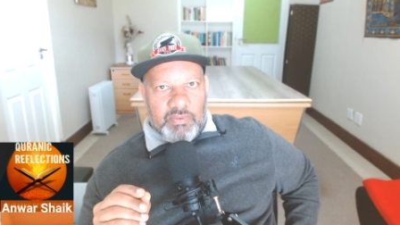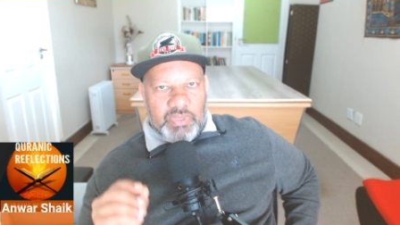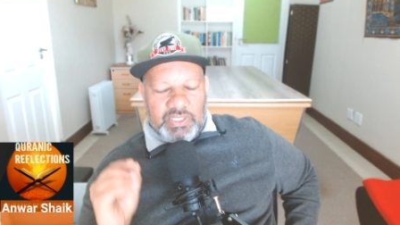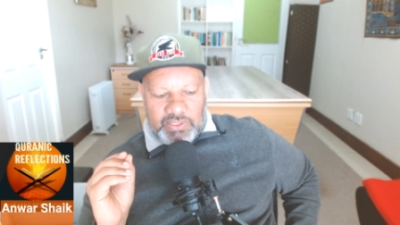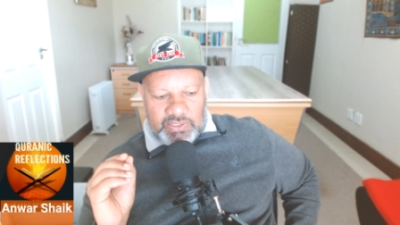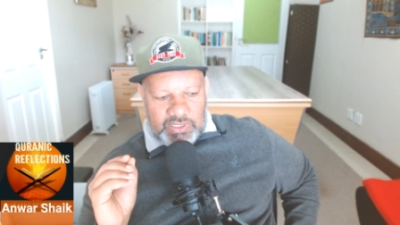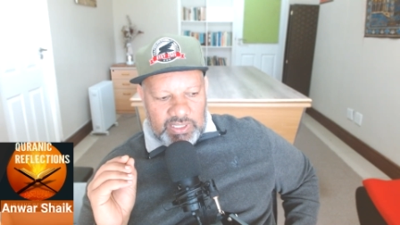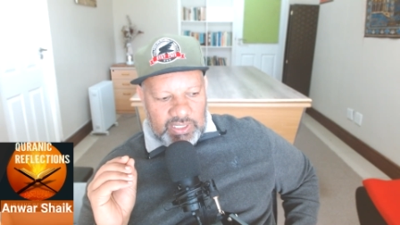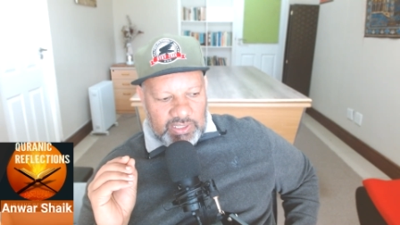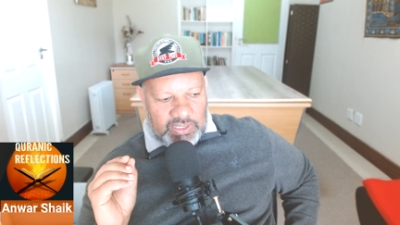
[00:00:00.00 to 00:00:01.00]
but it
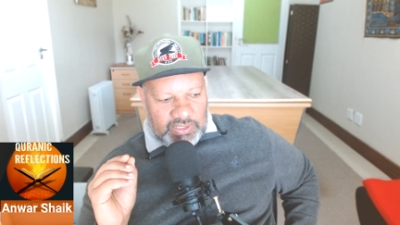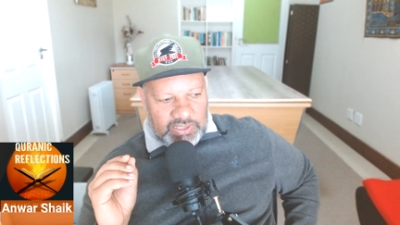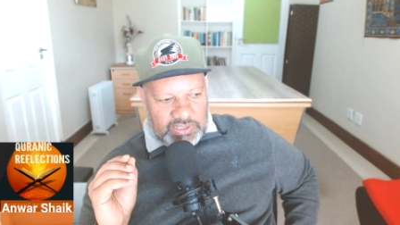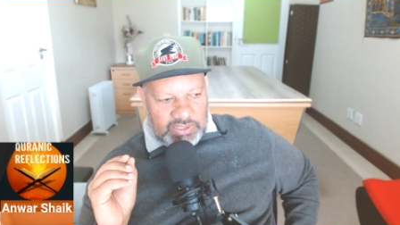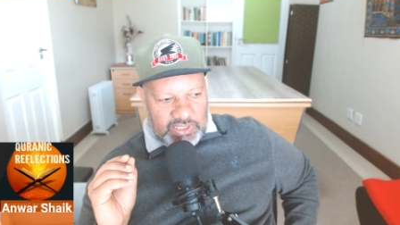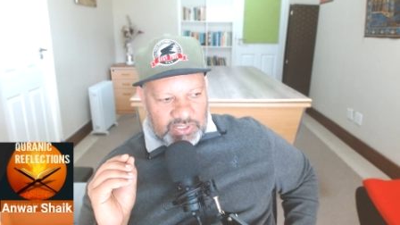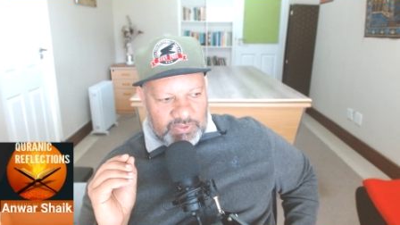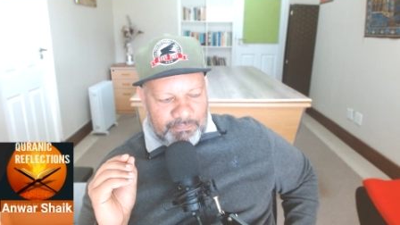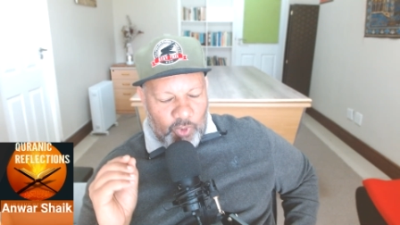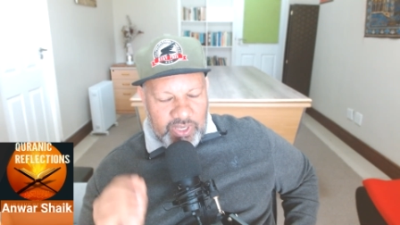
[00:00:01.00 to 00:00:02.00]
it is
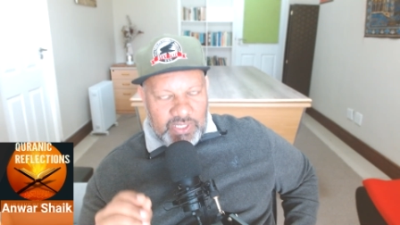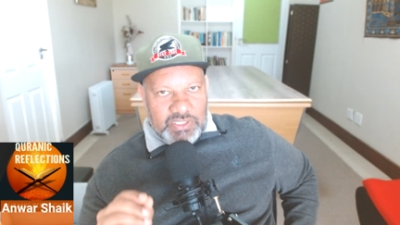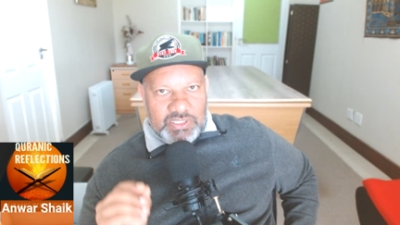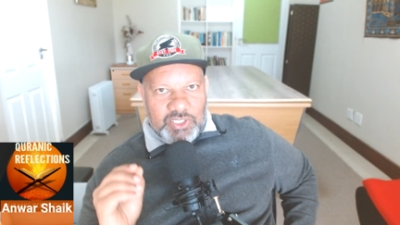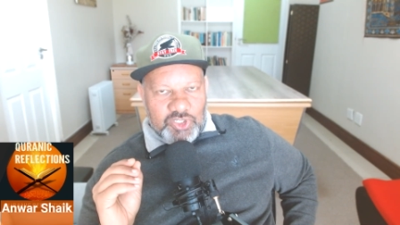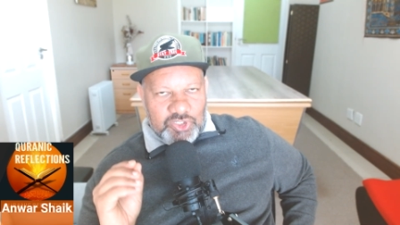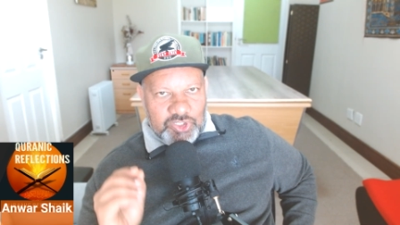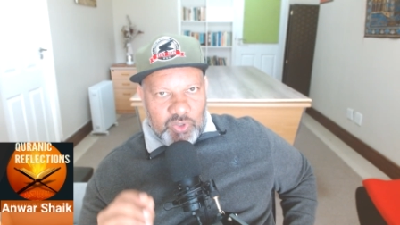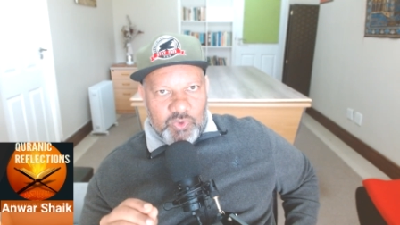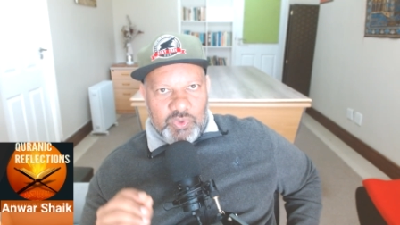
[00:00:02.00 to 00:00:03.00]
it points it
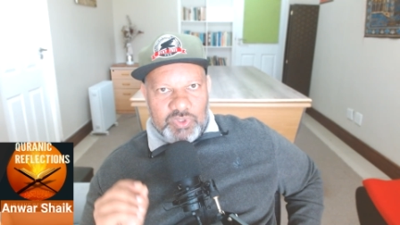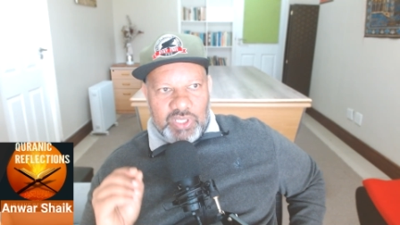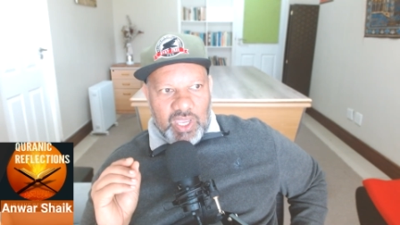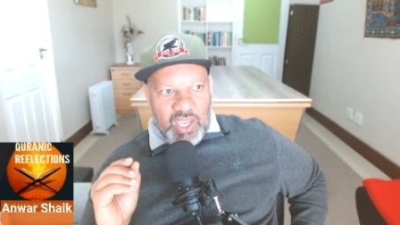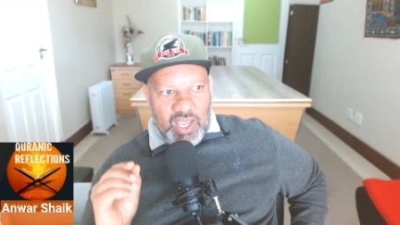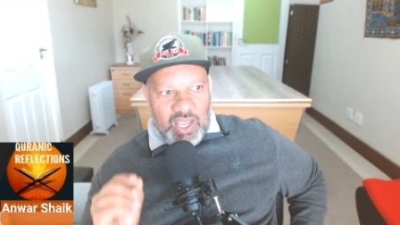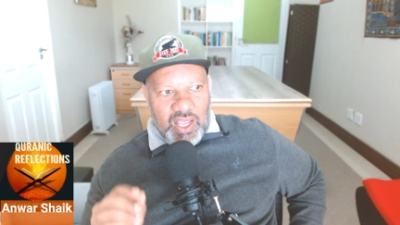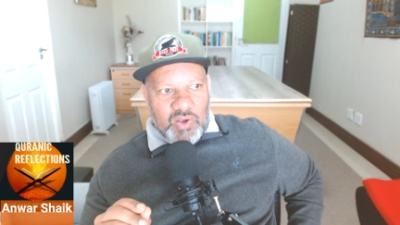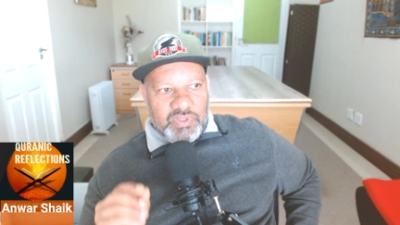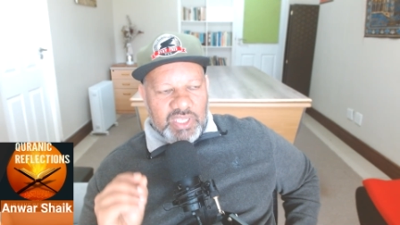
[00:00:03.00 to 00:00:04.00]
shows
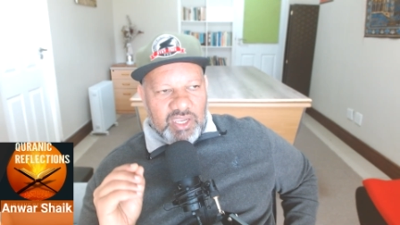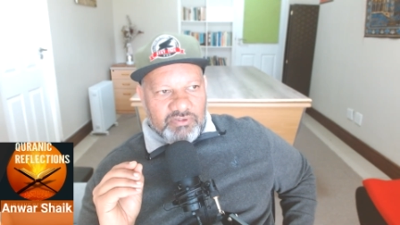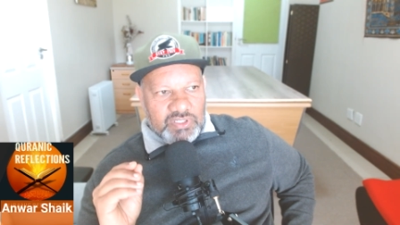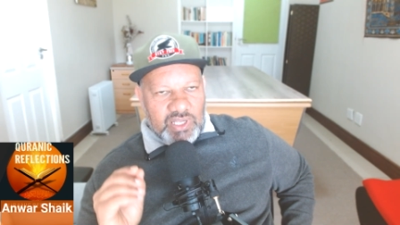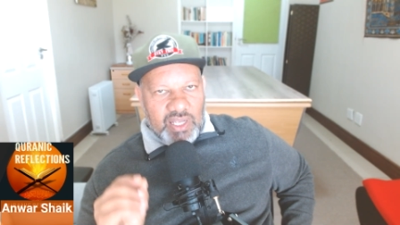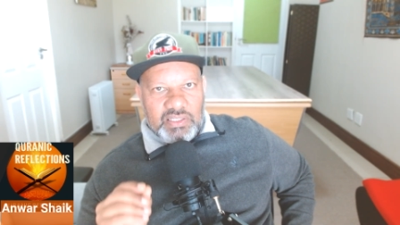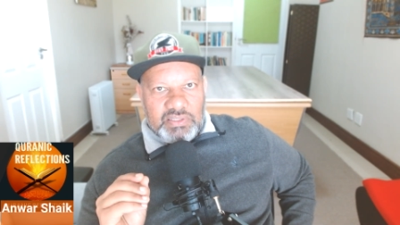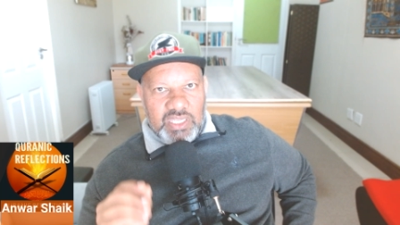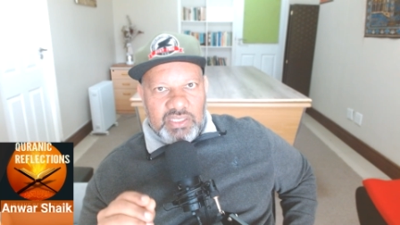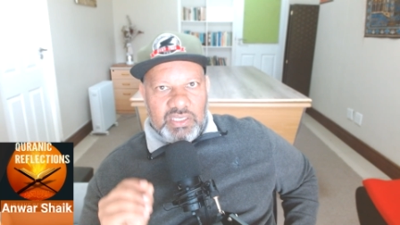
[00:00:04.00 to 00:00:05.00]
how they have
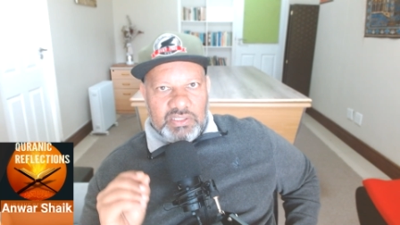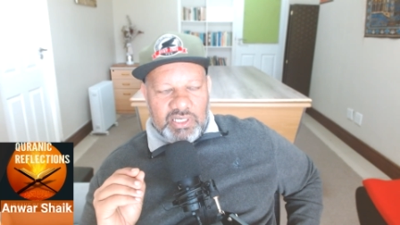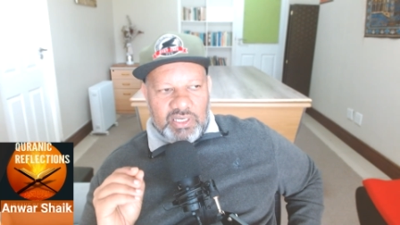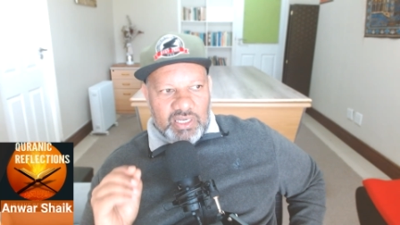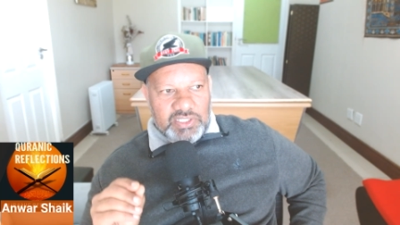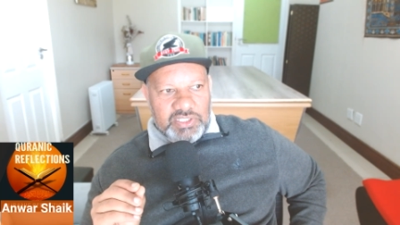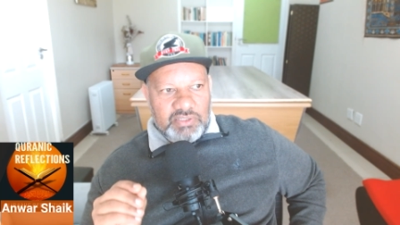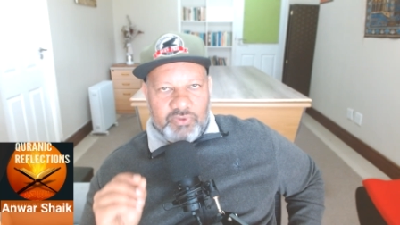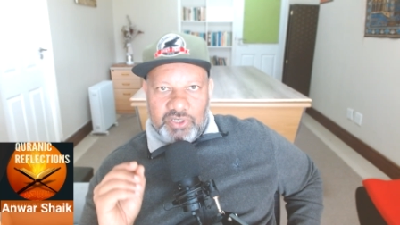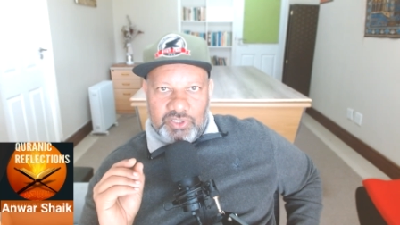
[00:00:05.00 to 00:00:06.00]
started taking the
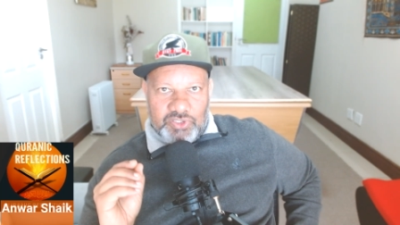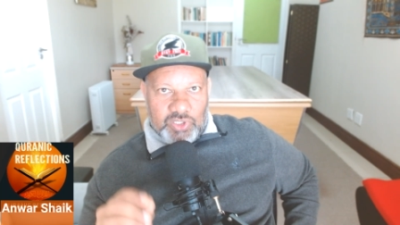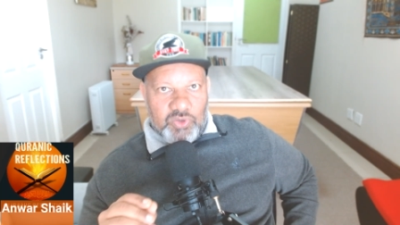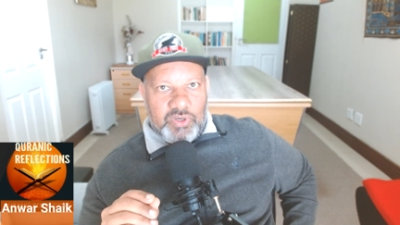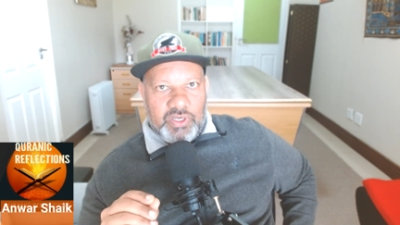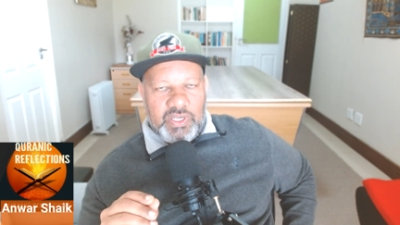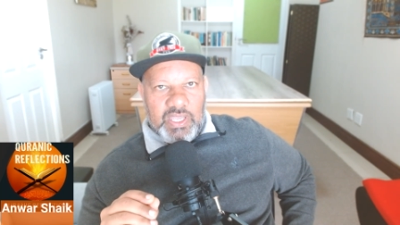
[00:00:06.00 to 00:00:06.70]
religion for a joke